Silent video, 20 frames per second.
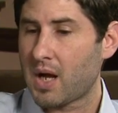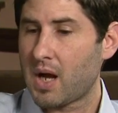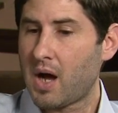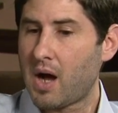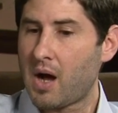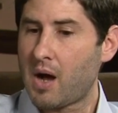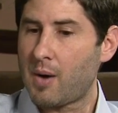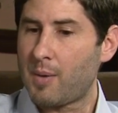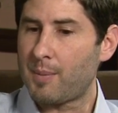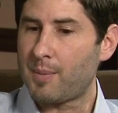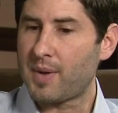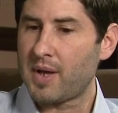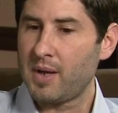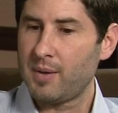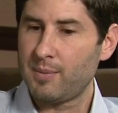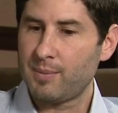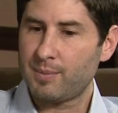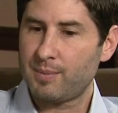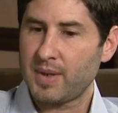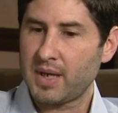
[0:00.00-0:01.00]
Um,
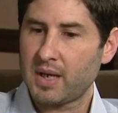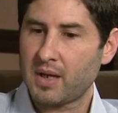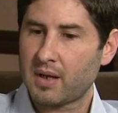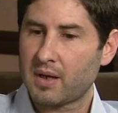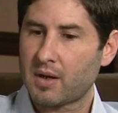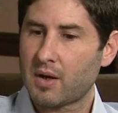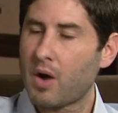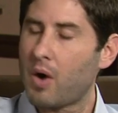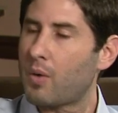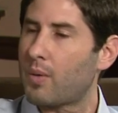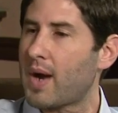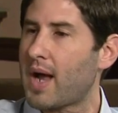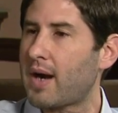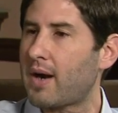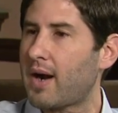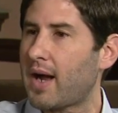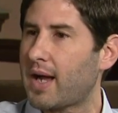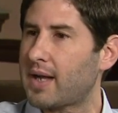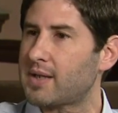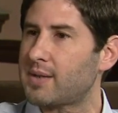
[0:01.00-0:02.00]
in being a
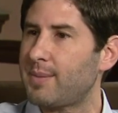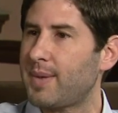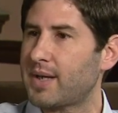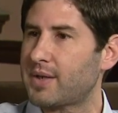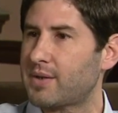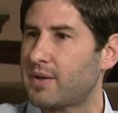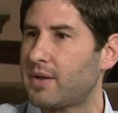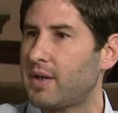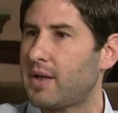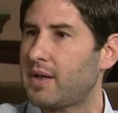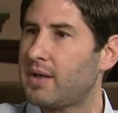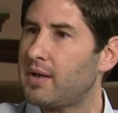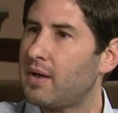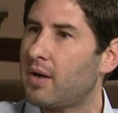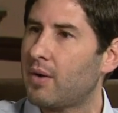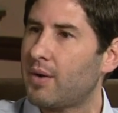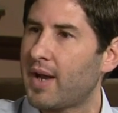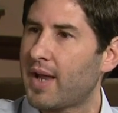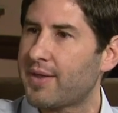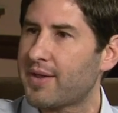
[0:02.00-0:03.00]
co-writer, I got to make sure that you
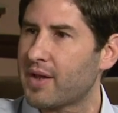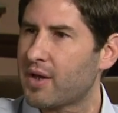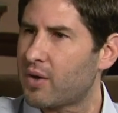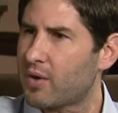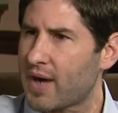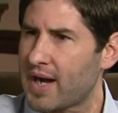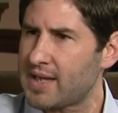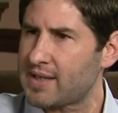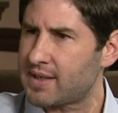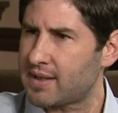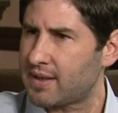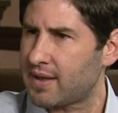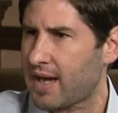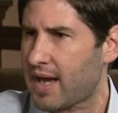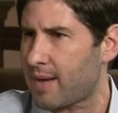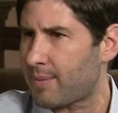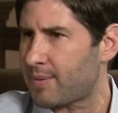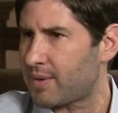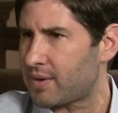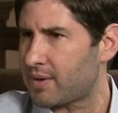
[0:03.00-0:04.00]
know yes, nothing yes. crazy
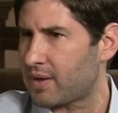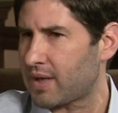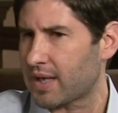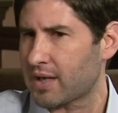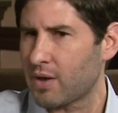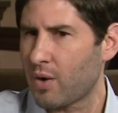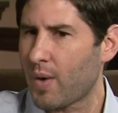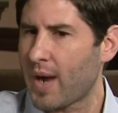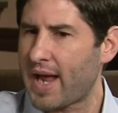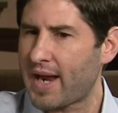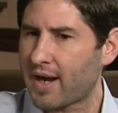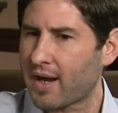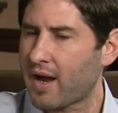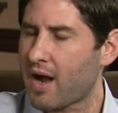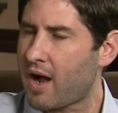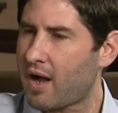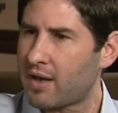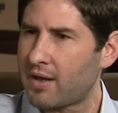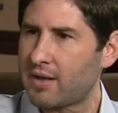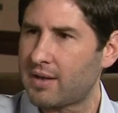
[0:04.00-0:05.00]
happened, like no yeah.
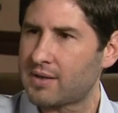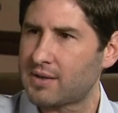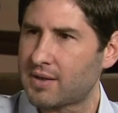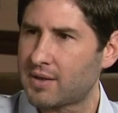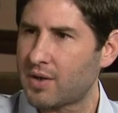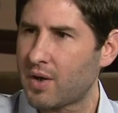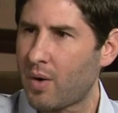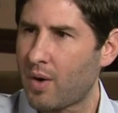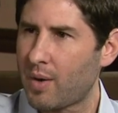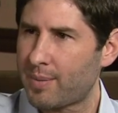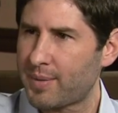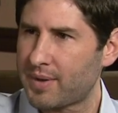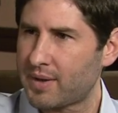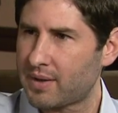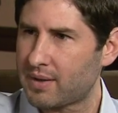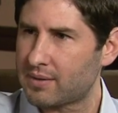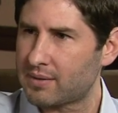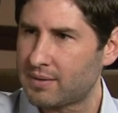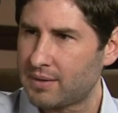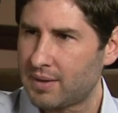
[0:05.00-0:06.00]
anacondas show up in
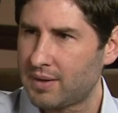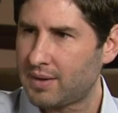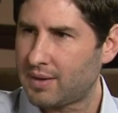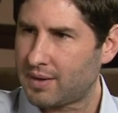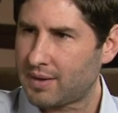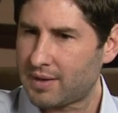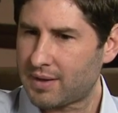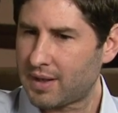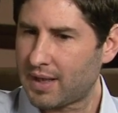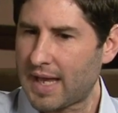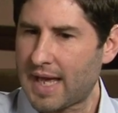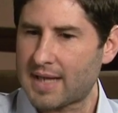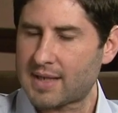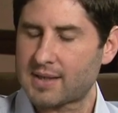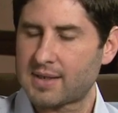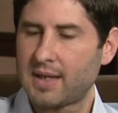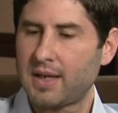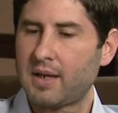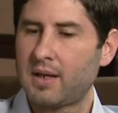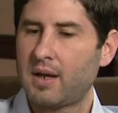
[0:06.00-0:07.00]
the in the
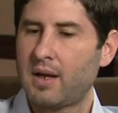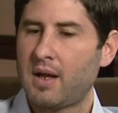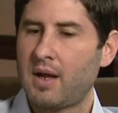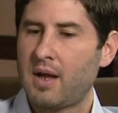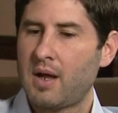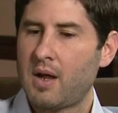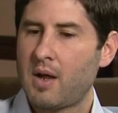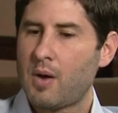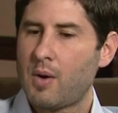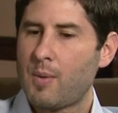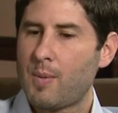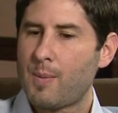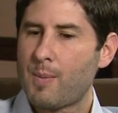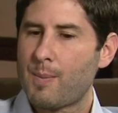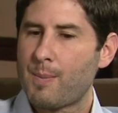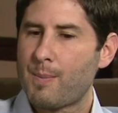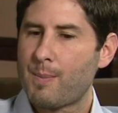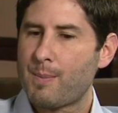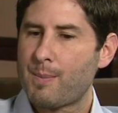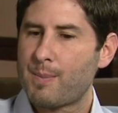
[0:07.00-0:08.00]
last scene.
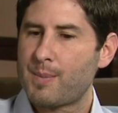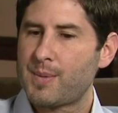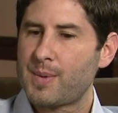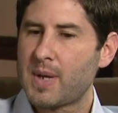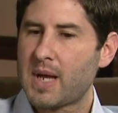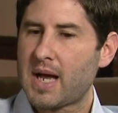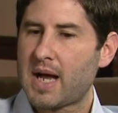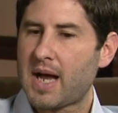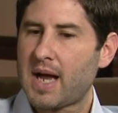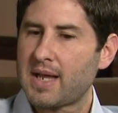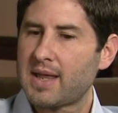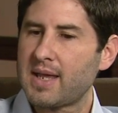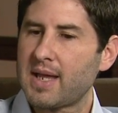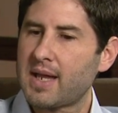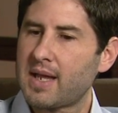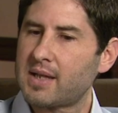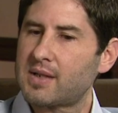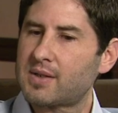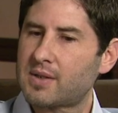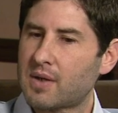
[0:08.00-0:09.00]
I
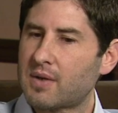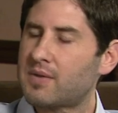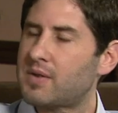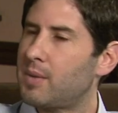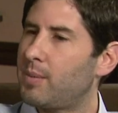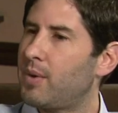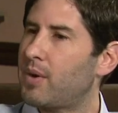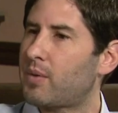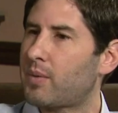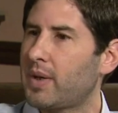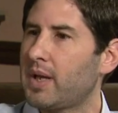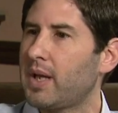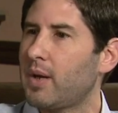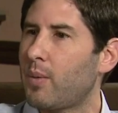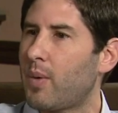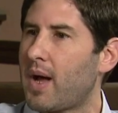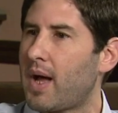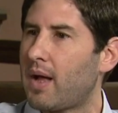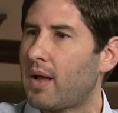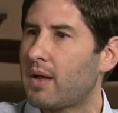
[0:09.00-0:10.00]
think it serves the book really
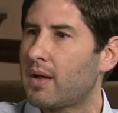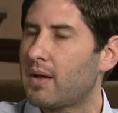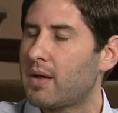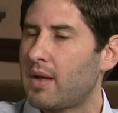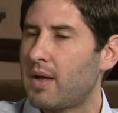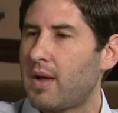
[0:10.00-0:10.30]
well,